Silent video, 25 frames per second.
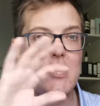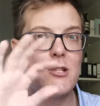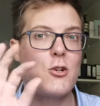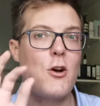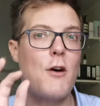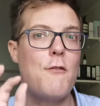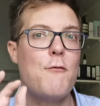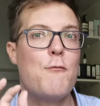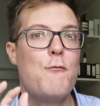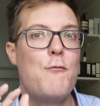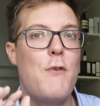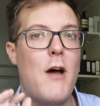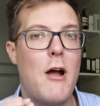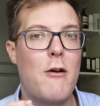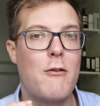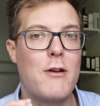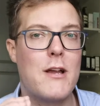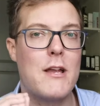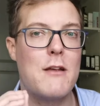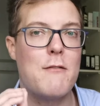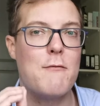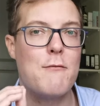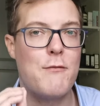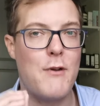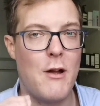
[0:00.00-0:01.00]
It's got a
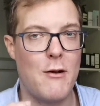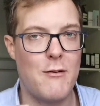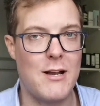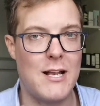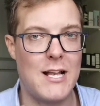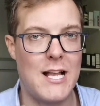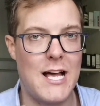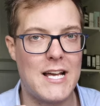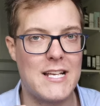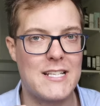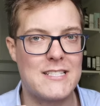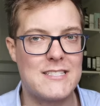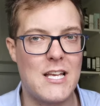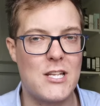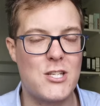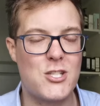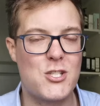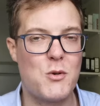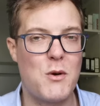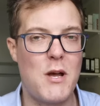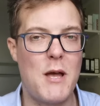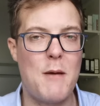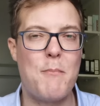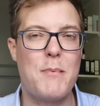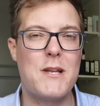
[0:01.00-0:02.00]
very, very light
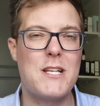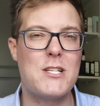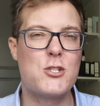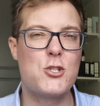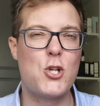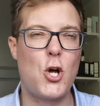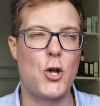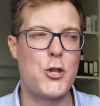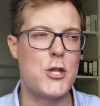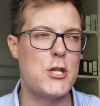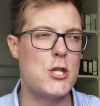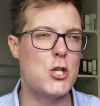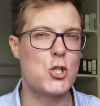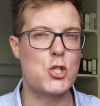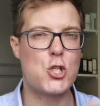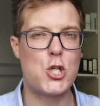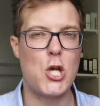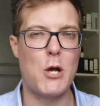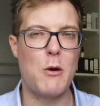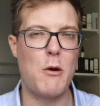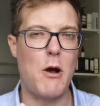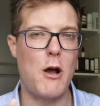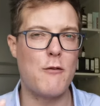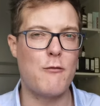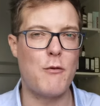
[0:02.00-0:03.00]
scent to it, but it's nothing that's
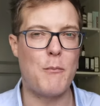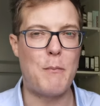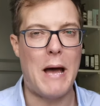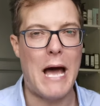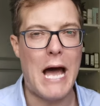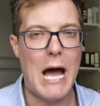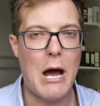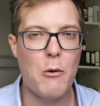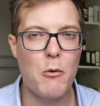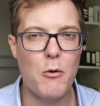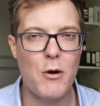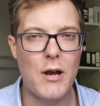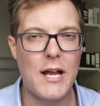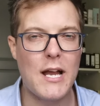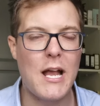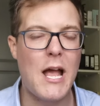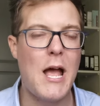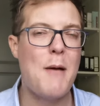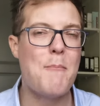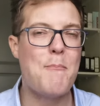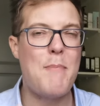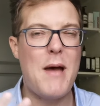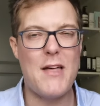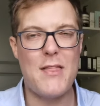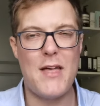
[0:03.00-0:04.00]
too overpowering.
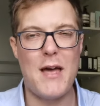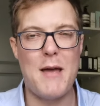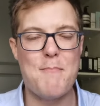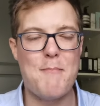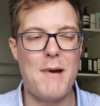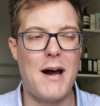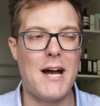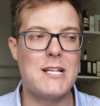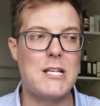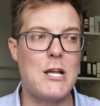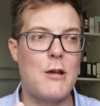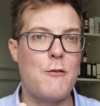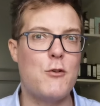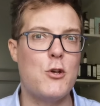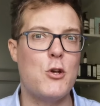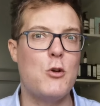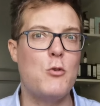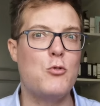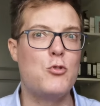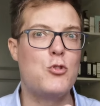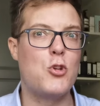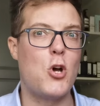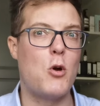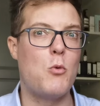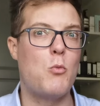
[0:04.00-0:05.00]
Bear that in mind if
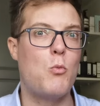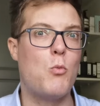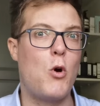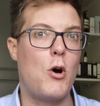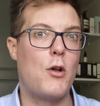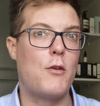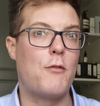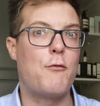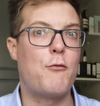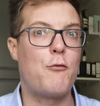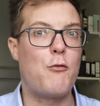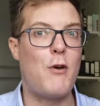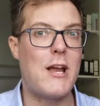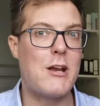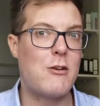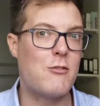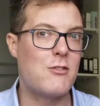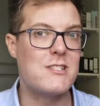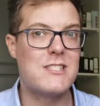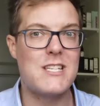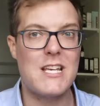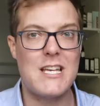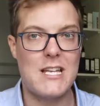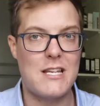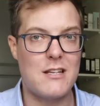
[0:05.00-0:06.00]
you don't want
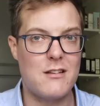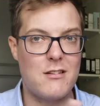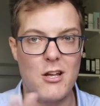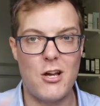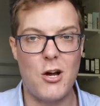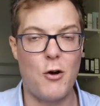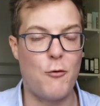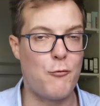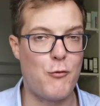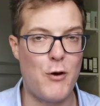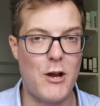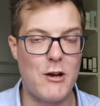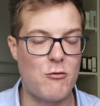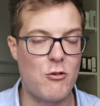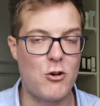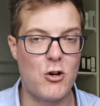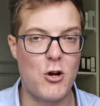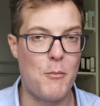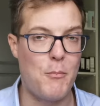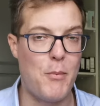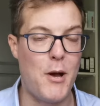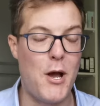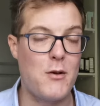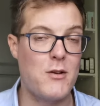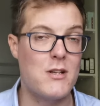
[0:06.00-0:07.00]
fragrance in or
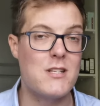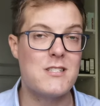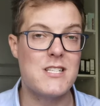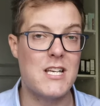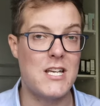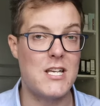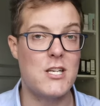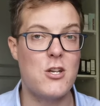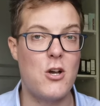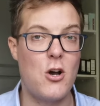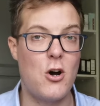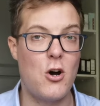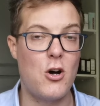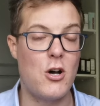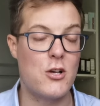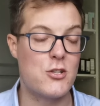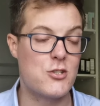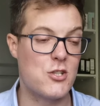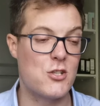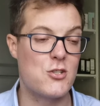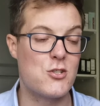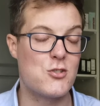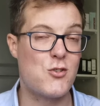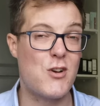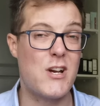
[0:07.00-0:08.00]
fragrant components in your
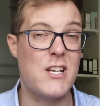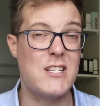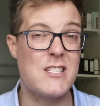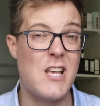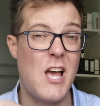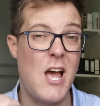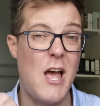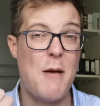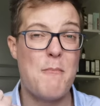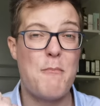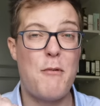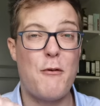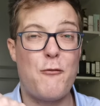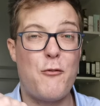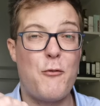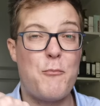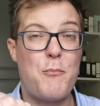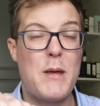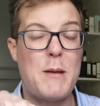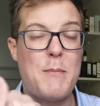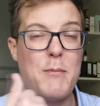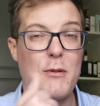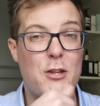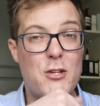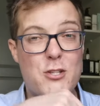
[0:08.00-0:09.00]
sunscreens. But for
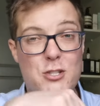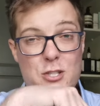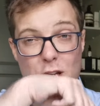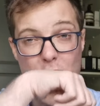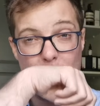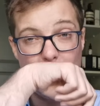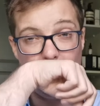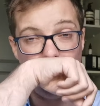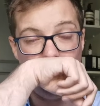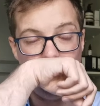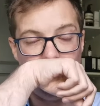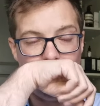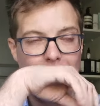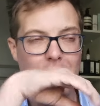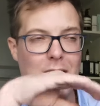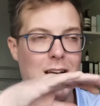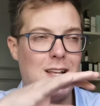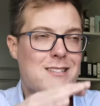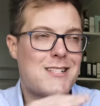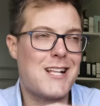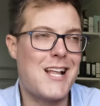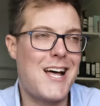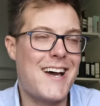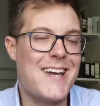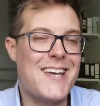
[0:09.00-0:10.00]
people that do,
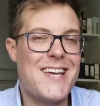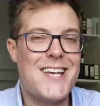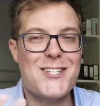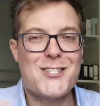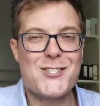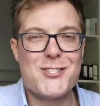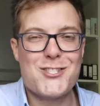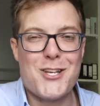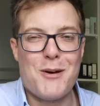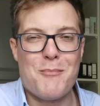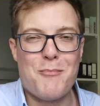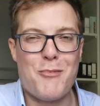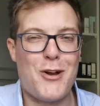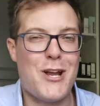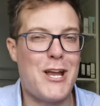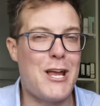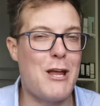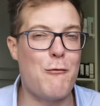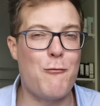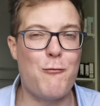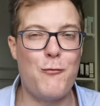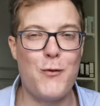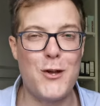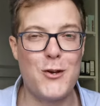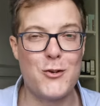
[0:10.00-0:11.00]
it's light, it's
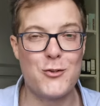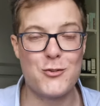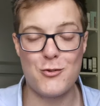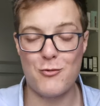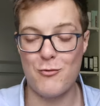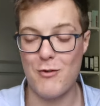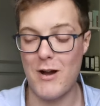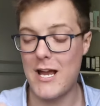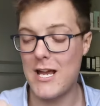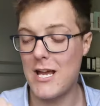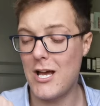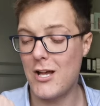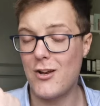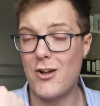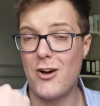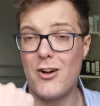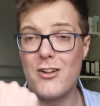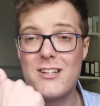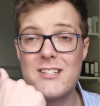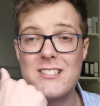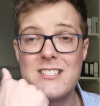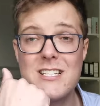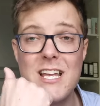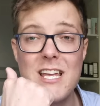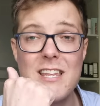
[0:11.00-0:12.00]
summery, it feels great, and
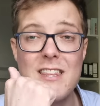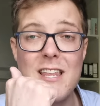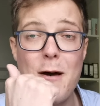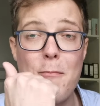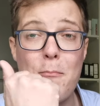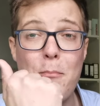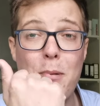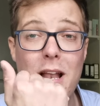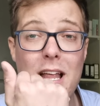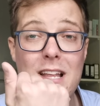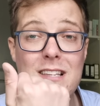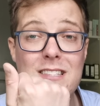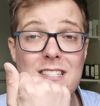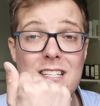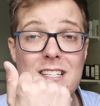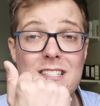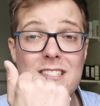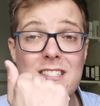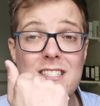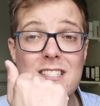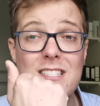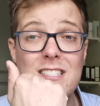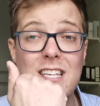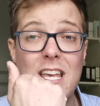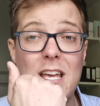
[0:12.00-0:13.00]
honestly, that blends
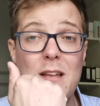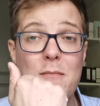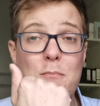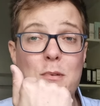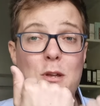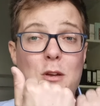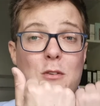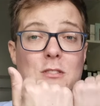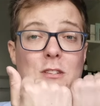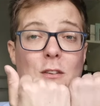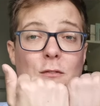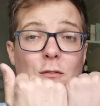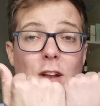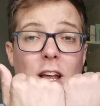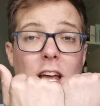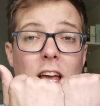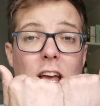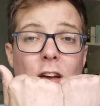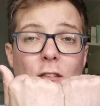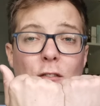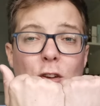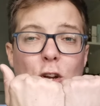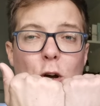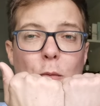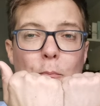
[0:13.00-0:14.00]
into the skin
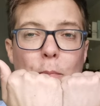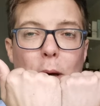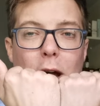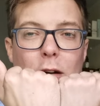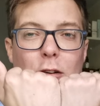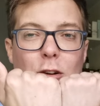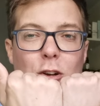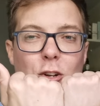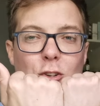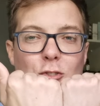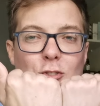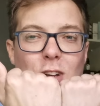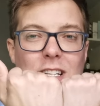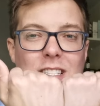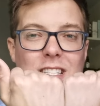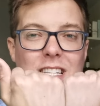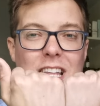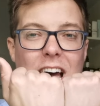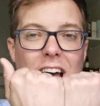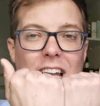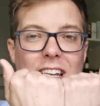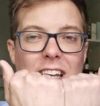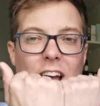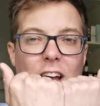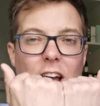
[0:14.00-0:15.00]
beautifully. Compare and contrast
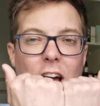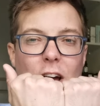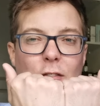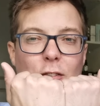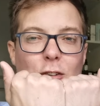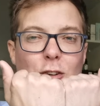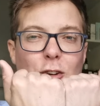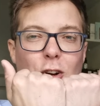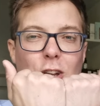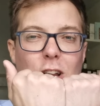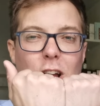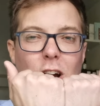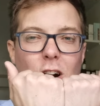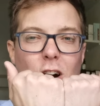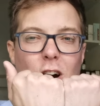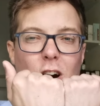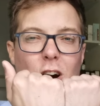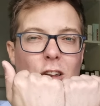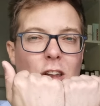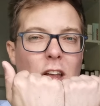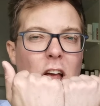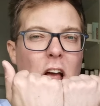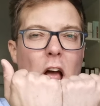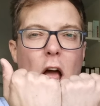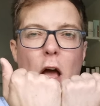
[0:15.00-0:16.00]
the hand I haven't got it
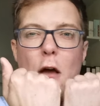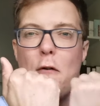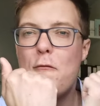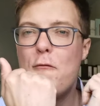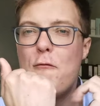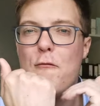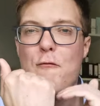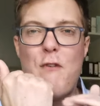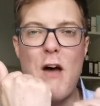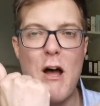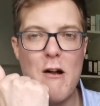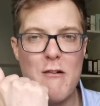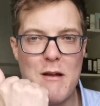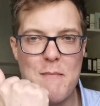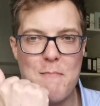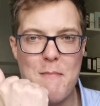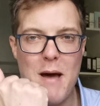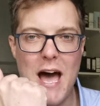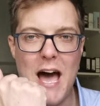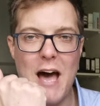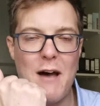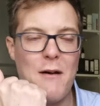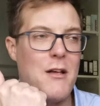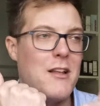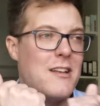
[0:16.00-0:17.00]
on, very
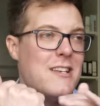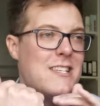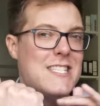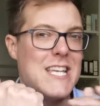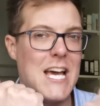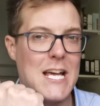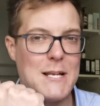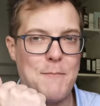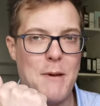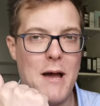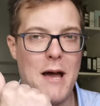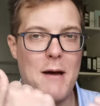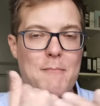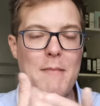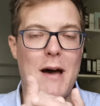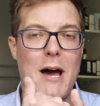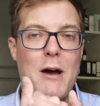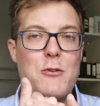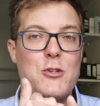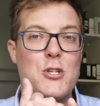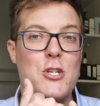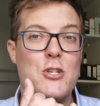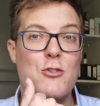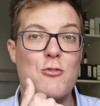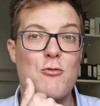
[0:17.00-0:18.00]
matte, deadpan
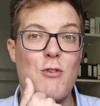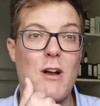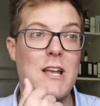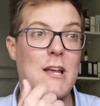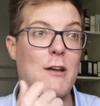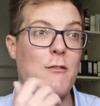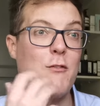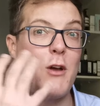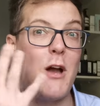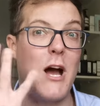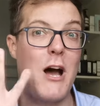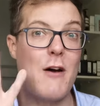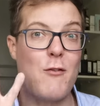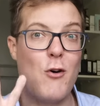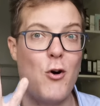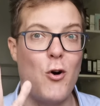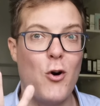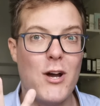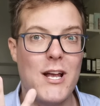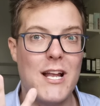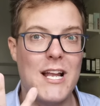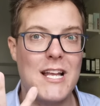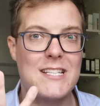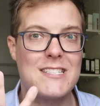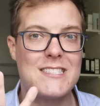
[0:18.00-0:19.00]
matte, which is great if you have
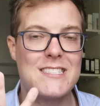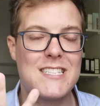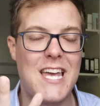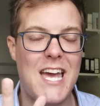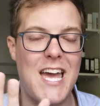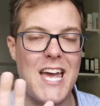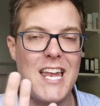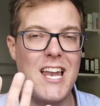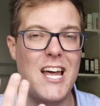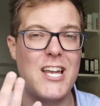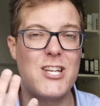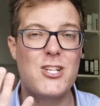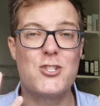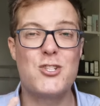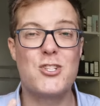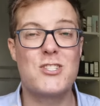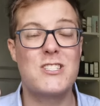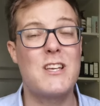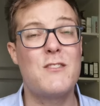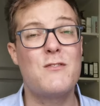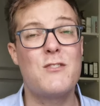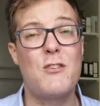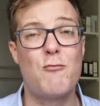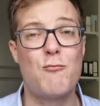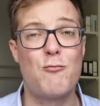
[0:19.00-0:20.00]
oily skin, and it
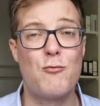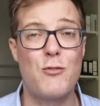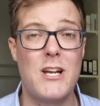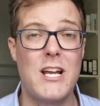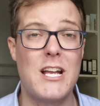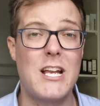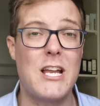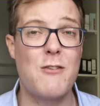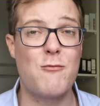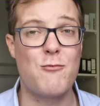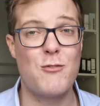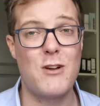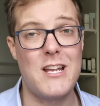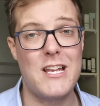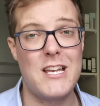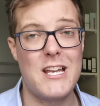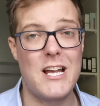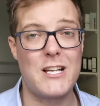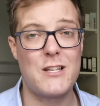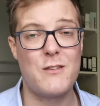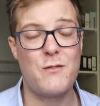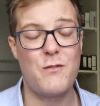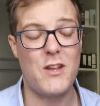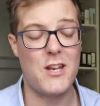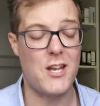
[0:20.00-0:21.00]
just gives a really, really
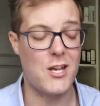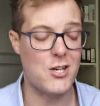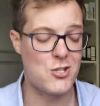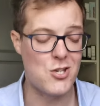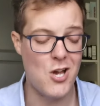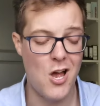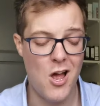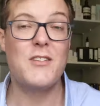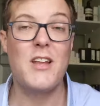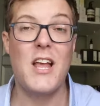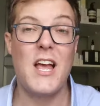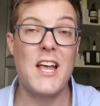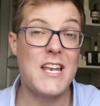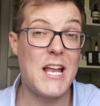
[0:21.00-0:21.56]
nice finish.